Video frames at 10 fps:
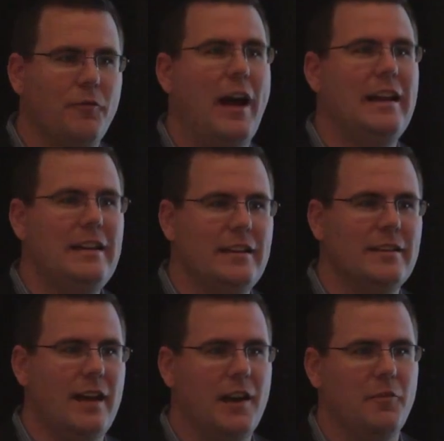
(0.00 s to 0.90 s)

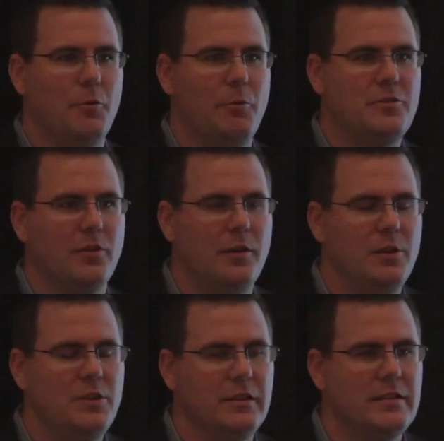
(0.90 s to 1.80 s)
findings out of the retro
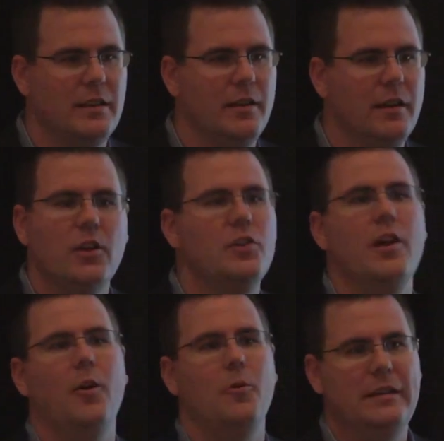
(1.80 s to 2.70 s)
commission? He said,
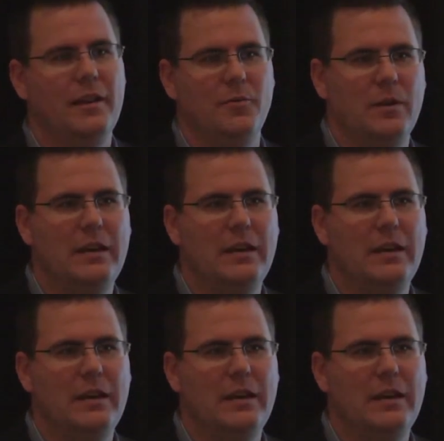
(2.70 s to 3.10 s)
no, we didn't.